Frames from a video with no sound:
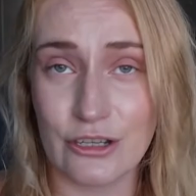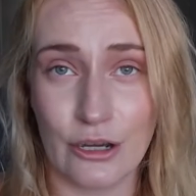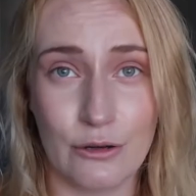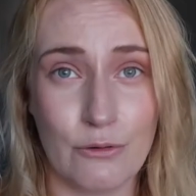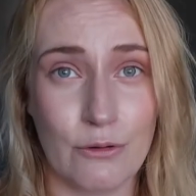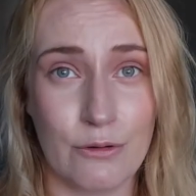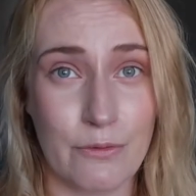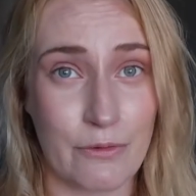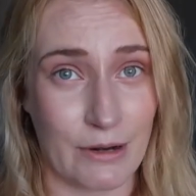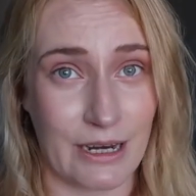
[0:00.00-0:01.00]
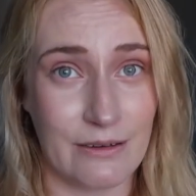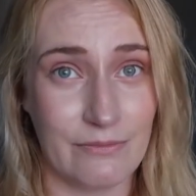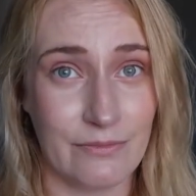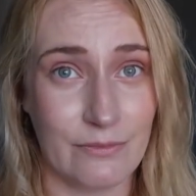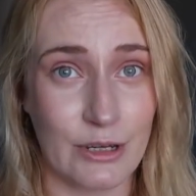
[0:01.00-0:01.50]
two or three
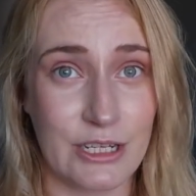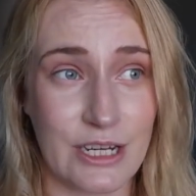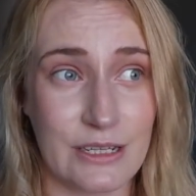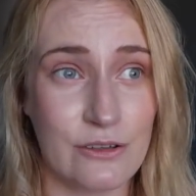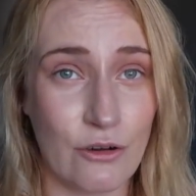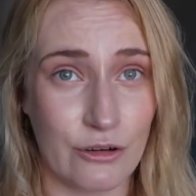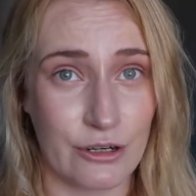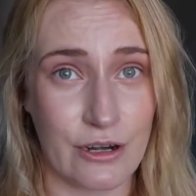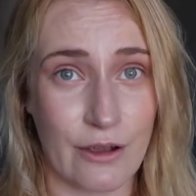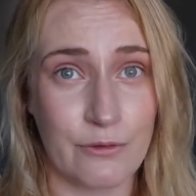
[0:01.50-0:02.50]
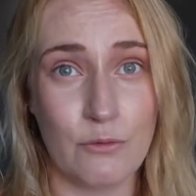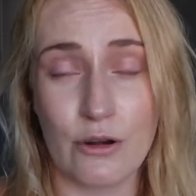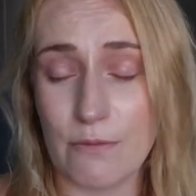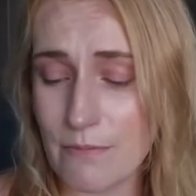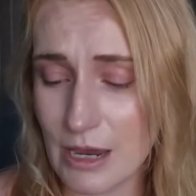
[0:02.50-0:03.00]
which is not good enough. You
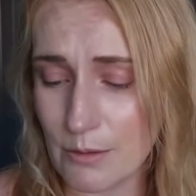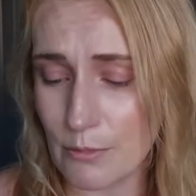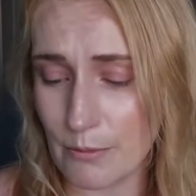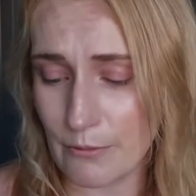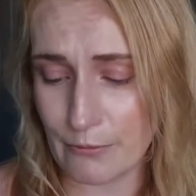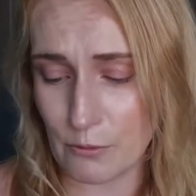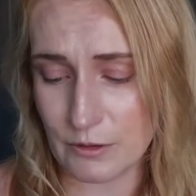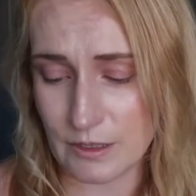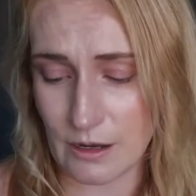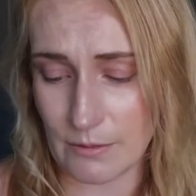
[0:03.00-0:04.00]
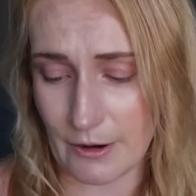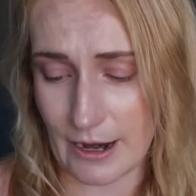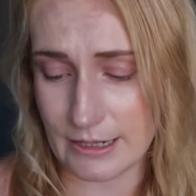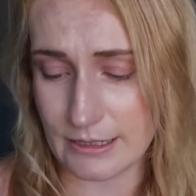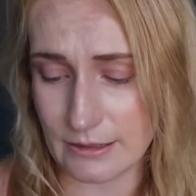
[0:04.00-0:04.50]
want a minimum four star
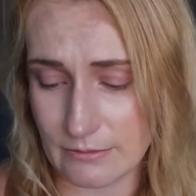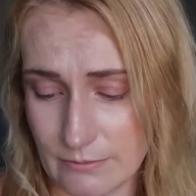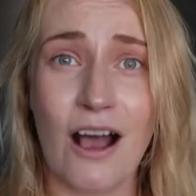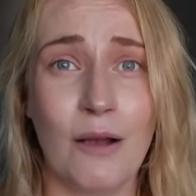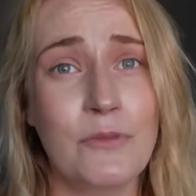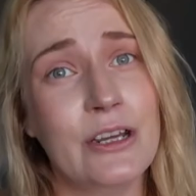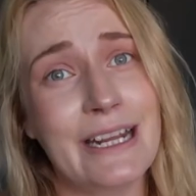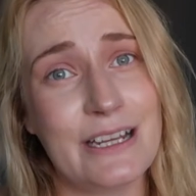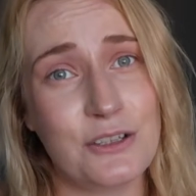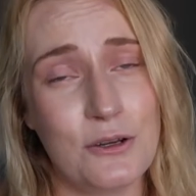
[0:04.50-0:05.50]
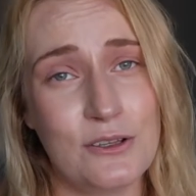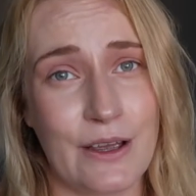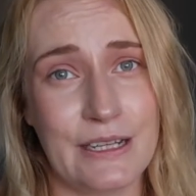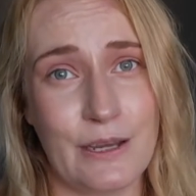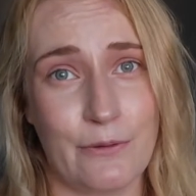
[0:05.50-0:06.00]
brand. I'm not gonna get too
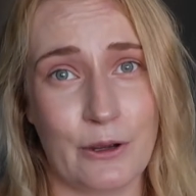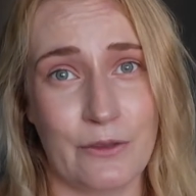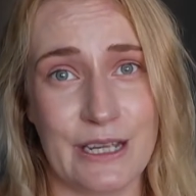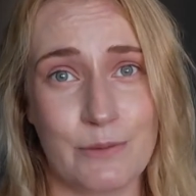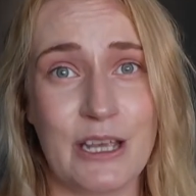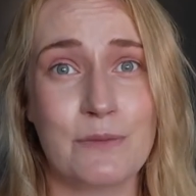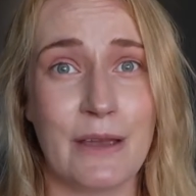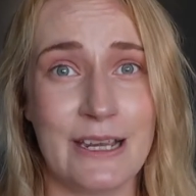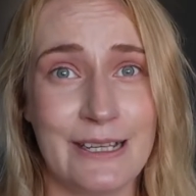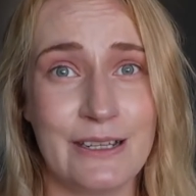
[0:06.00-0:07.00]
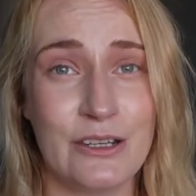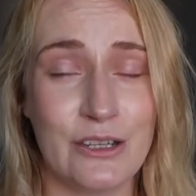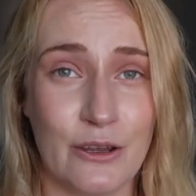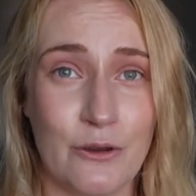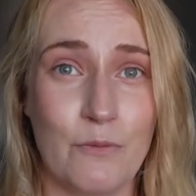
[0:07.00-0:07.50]
scientific on this, but it's basically to
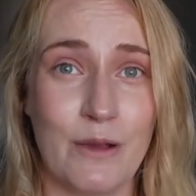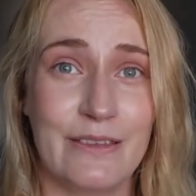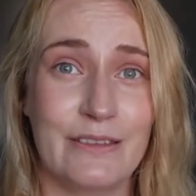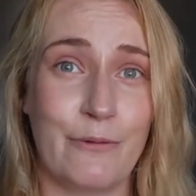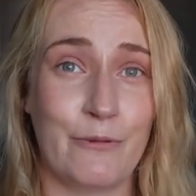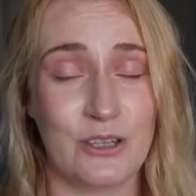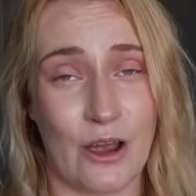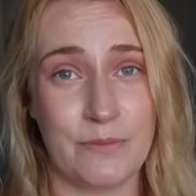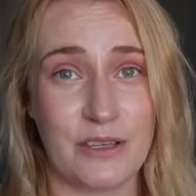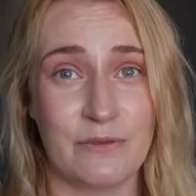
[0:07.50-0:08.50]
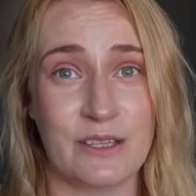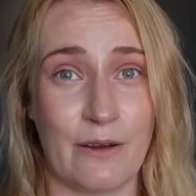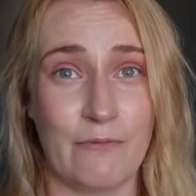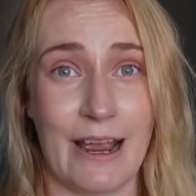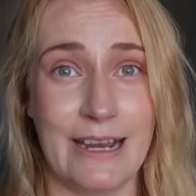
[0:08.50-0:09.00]
do with different types of
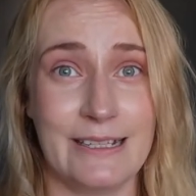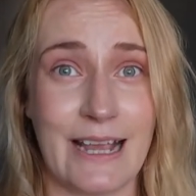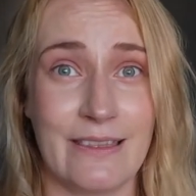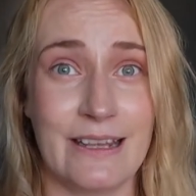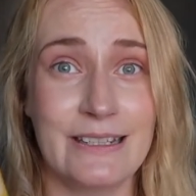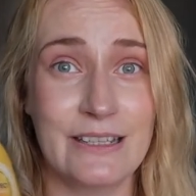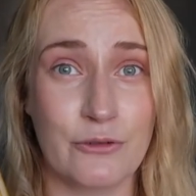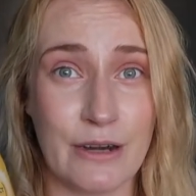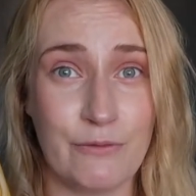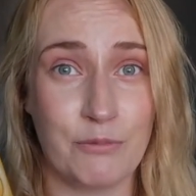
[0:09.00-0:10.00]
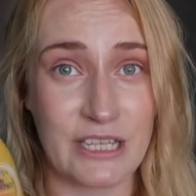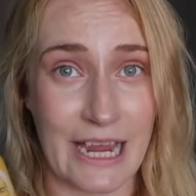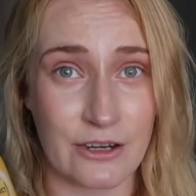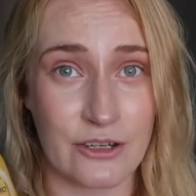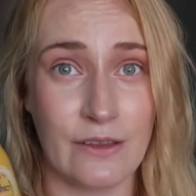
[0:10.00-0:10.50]
sun rays and the degree of
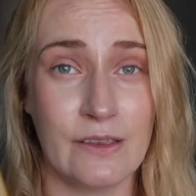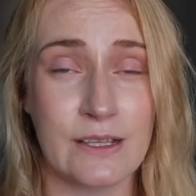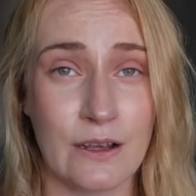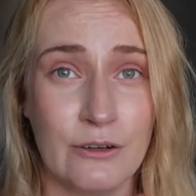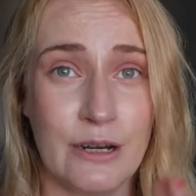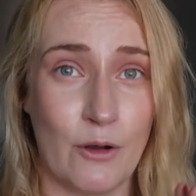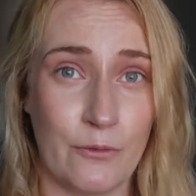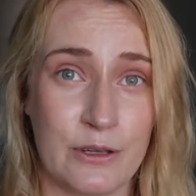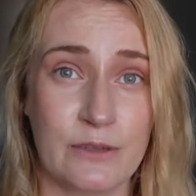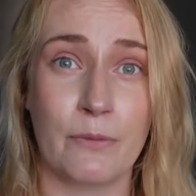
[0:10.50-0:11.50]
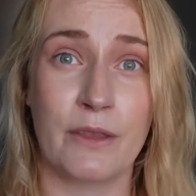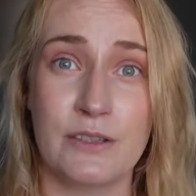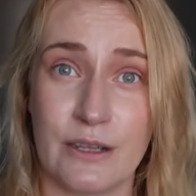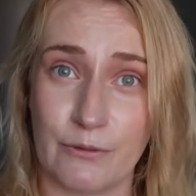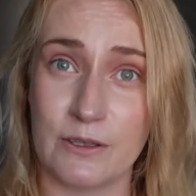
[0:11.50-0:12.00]
protection that the sun cream offers from
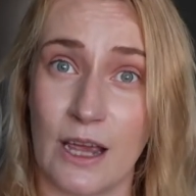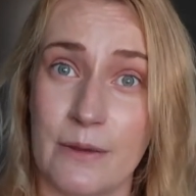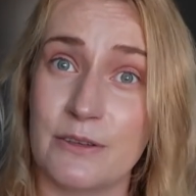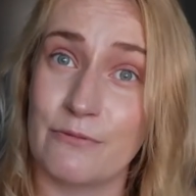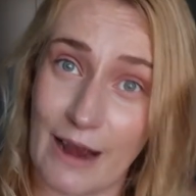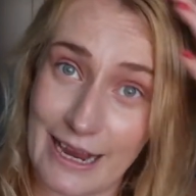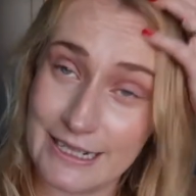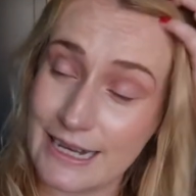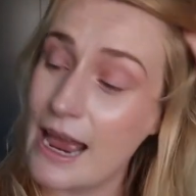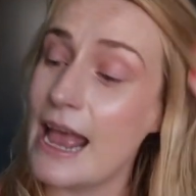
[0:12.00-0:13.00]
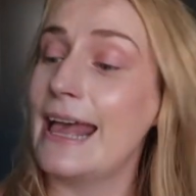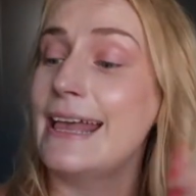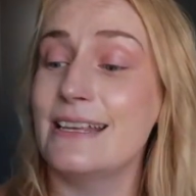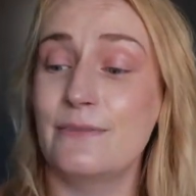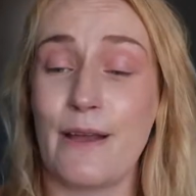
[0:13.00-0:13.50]
those different types of rays.
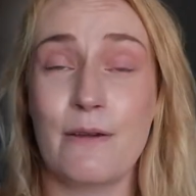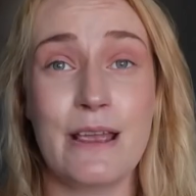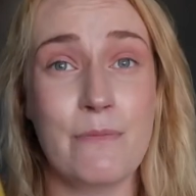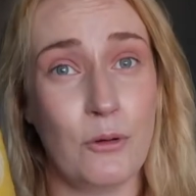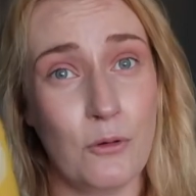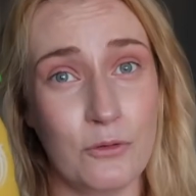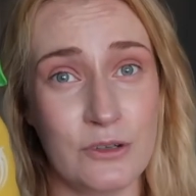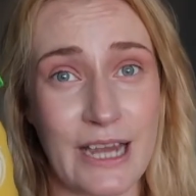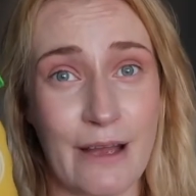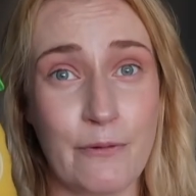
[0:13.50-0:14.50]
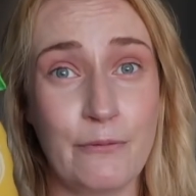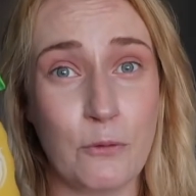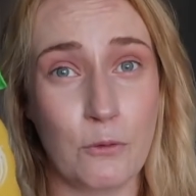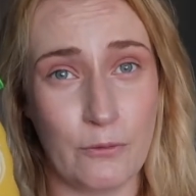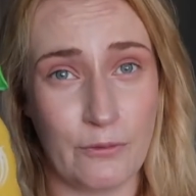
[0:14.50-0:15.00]
It is very important to have a
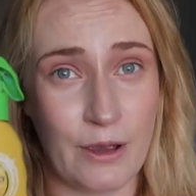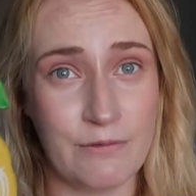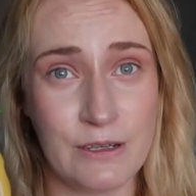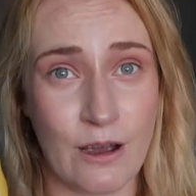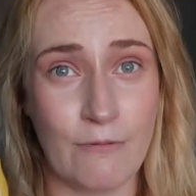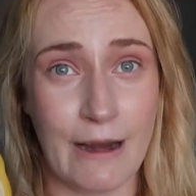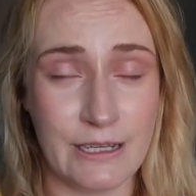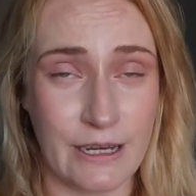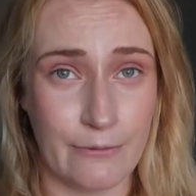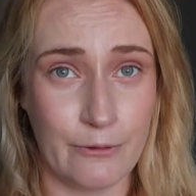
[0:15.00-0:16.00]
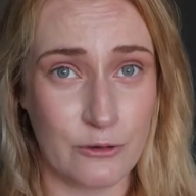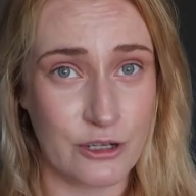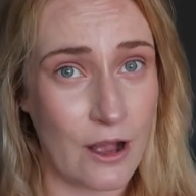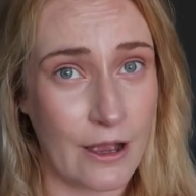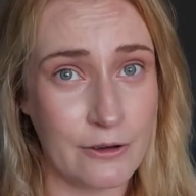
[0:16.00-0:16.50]
four or five star rating for your
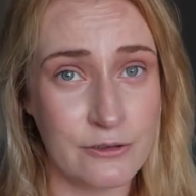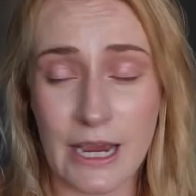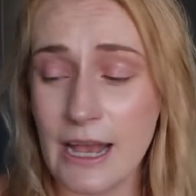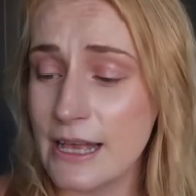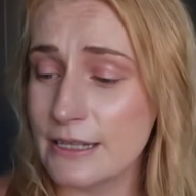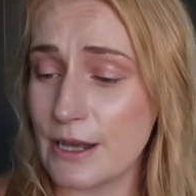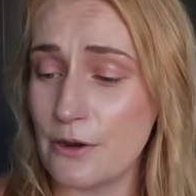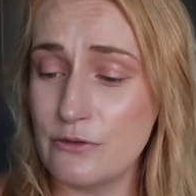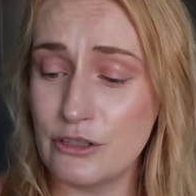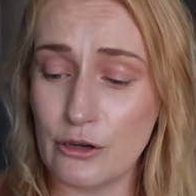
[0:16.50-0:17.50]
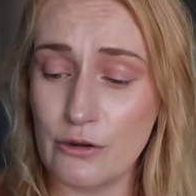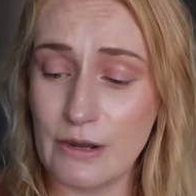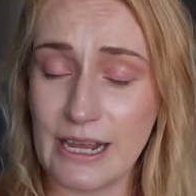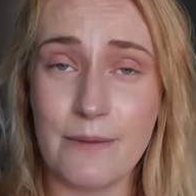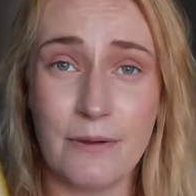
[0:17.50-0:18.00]
child. So do
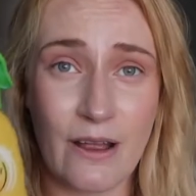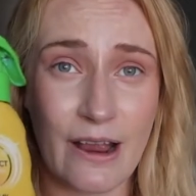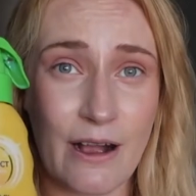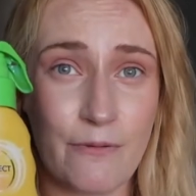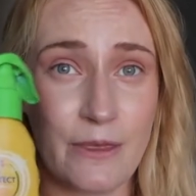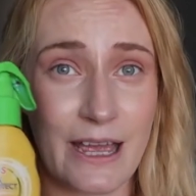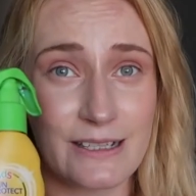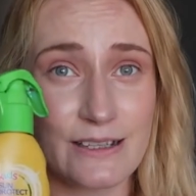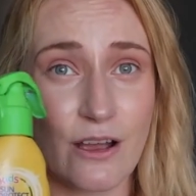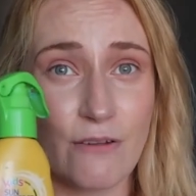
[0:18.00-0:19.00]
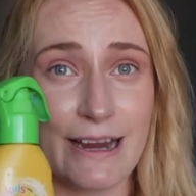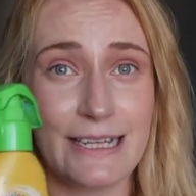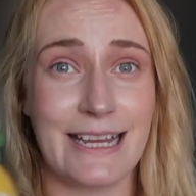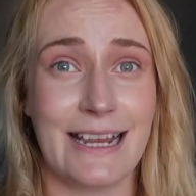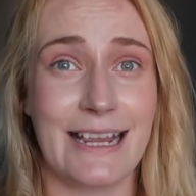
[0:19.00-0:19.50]
keep an eye out for that star
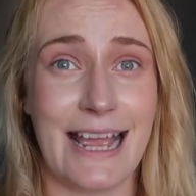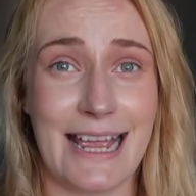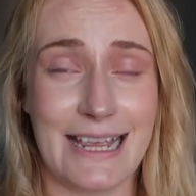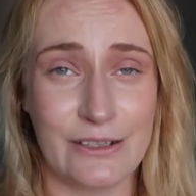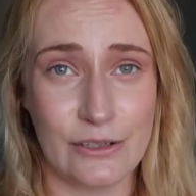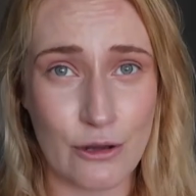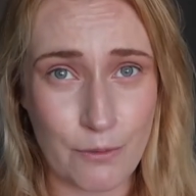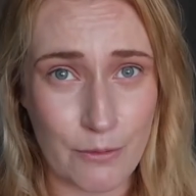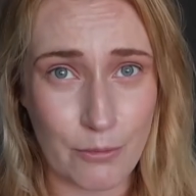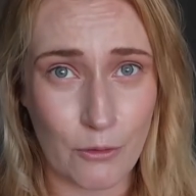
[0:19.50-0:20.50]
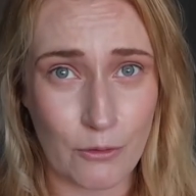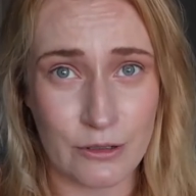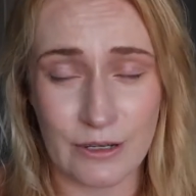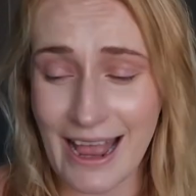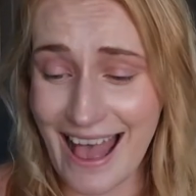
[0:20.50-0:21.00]
rating. It is super
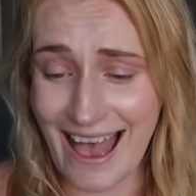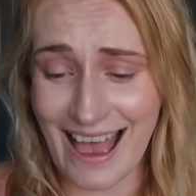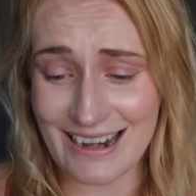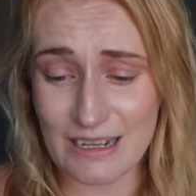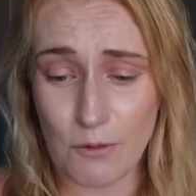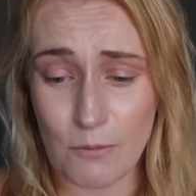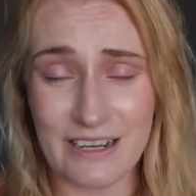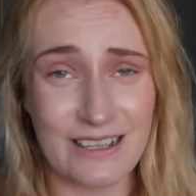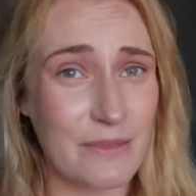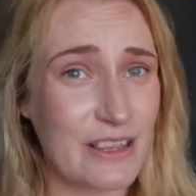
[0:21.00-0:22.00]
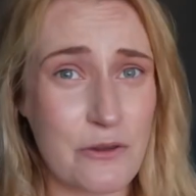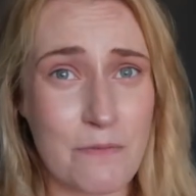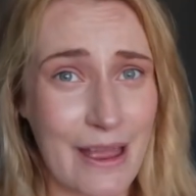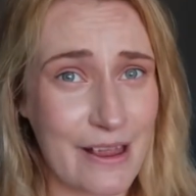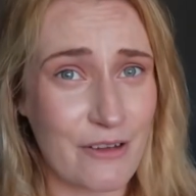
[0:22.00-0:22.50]
important and it's probably something that you
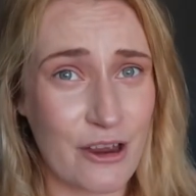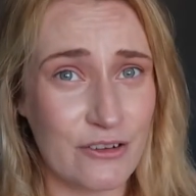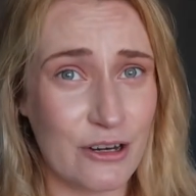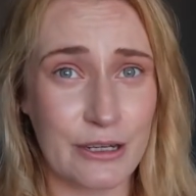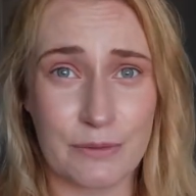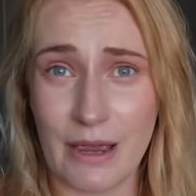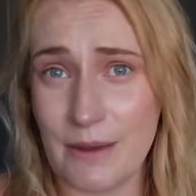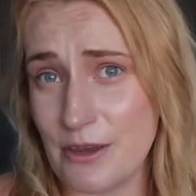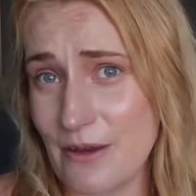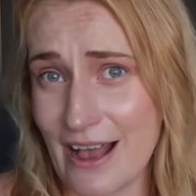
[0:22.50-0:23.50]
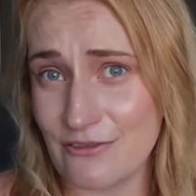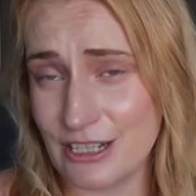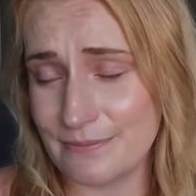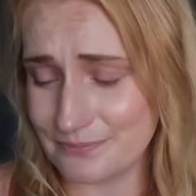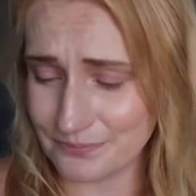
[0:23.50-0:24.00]
may have overlooked, maybe you
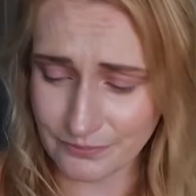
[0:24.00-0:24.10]
haven't